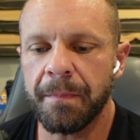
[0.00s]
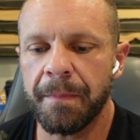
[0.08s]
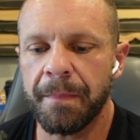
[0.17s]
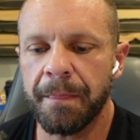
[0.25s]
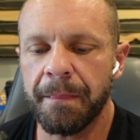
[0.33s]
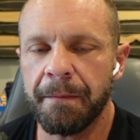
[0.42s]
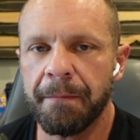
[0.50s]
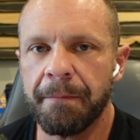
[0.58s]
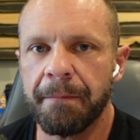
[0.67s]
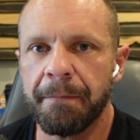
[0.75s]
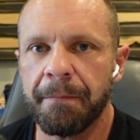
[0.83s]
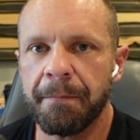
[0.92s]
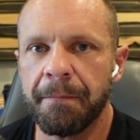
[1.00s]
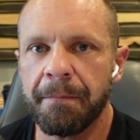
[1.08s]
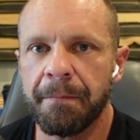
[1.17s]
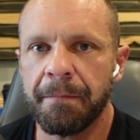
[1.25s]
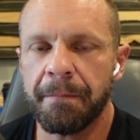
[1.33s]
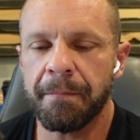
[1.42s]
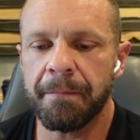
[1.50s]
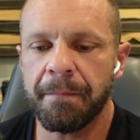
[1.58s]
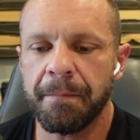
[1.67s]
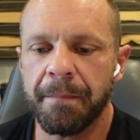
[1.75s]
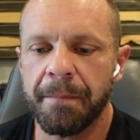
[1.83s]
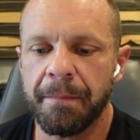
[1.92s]

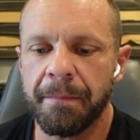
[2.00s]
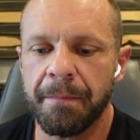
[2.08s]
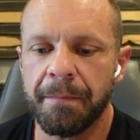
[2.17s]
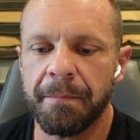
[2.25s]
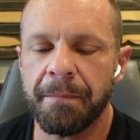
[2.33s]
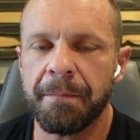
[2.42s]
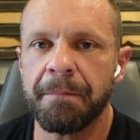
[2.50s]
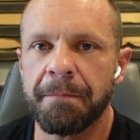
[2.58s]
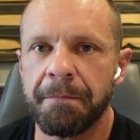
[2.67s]
(silent)